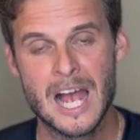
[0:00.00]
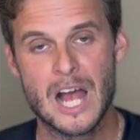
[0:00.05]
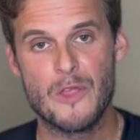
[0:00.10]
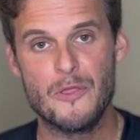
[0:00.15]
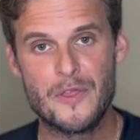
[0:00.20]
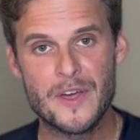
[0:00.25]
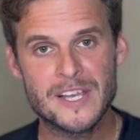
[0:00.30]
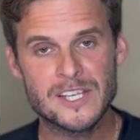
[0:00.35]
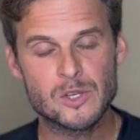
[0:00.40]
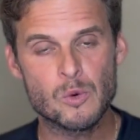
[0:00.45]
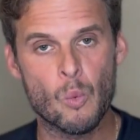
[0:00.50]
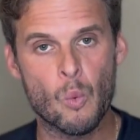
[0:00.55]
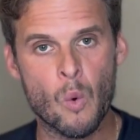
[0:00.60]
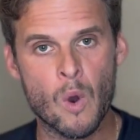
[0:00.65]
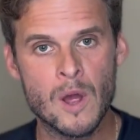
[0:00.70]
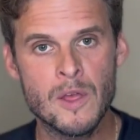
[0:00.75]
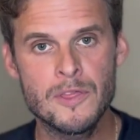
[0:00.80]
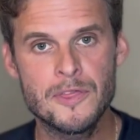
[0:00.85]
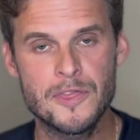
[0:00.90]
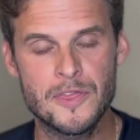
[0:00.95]
This
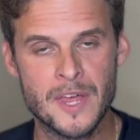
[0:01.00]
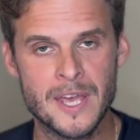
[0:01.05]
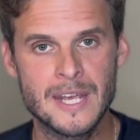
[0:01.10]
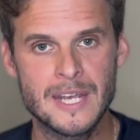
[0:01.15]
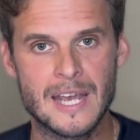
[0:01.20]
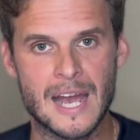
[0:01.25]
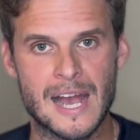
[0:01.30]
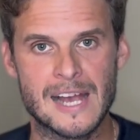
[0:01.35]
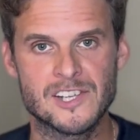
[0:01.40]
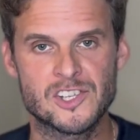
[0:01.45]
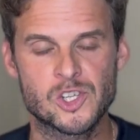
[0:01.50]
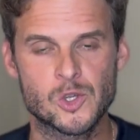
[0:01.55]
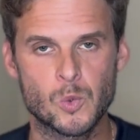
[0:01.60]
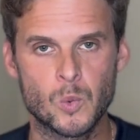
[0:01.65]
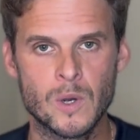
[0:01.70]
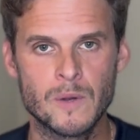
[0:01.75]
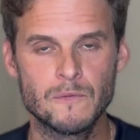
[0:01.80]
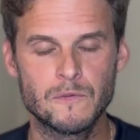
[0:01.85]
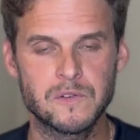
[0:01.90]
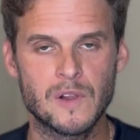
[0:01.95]
one thing, guys,
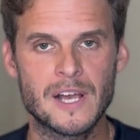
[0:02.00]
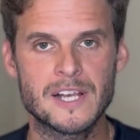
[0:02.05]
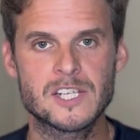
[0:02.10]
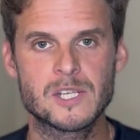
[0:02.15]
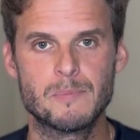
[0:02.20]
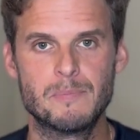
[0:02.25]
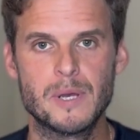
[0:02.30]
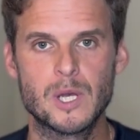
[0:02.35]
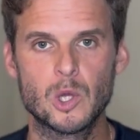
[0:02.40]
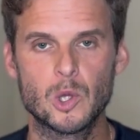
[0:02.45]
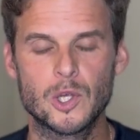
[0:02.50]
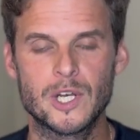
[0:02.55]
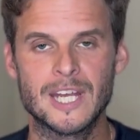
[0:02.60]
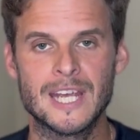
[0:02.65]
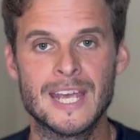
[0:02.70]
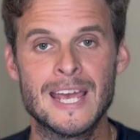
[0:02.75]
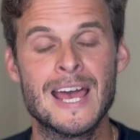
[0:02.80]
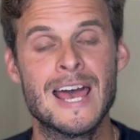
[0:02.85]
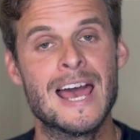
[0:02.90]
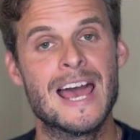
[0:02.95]
swim
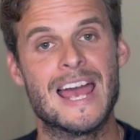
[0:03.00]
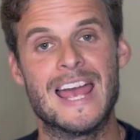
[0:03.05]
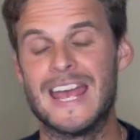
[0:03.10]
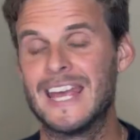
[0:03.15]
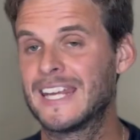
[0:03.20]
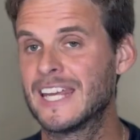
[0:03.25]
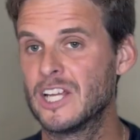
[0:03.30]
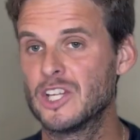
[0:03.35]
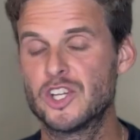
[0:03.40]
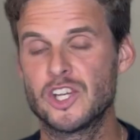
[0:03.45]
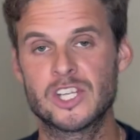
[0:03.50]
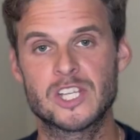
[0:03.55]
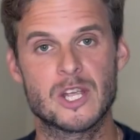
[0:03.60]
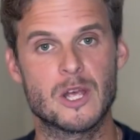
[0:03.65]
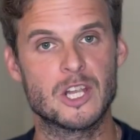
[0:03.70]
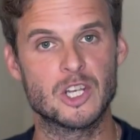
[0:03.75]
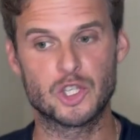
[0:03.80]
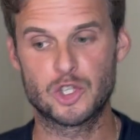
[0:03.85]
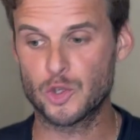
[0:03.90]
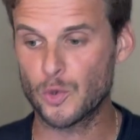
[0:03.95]
flexibility, it can
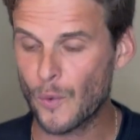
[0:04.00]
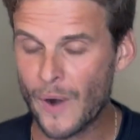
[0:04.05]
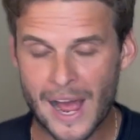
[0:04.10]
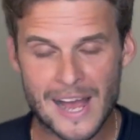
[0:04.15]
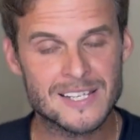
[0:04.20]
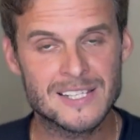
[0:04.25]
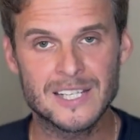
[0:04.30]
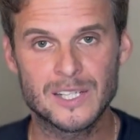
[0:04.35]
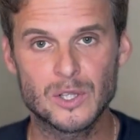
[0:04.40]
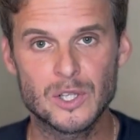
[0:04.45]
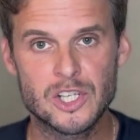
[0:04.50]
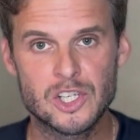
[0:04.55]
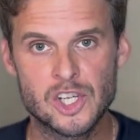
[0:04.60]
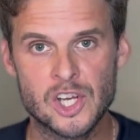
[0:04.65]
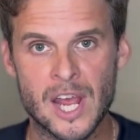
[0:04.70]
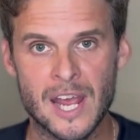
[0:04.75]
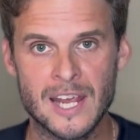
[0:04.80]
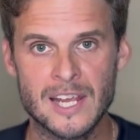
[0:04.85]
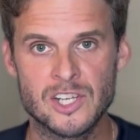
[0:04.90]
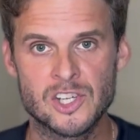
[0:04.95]
just drastically
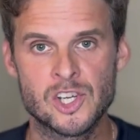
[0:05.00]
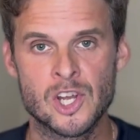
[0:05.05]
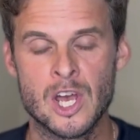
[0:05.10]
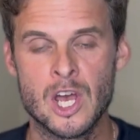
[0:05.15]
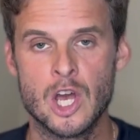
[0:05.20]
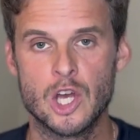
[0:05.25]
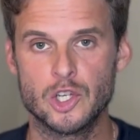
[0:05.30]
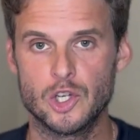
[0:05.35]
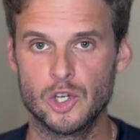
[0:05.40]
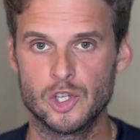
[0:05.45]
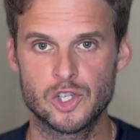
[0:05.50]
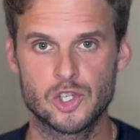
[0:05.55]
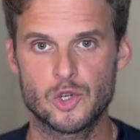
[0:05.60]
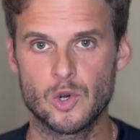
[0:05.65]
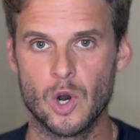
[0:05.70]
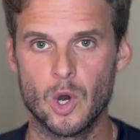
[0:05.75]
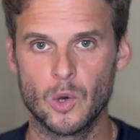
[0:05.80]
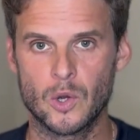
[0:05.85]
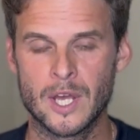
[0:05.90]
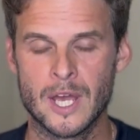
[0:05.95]
change your
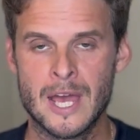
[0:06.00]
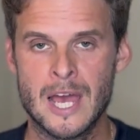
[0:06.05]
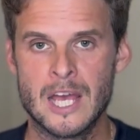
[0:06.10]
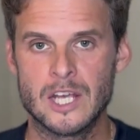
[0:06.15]
stroke.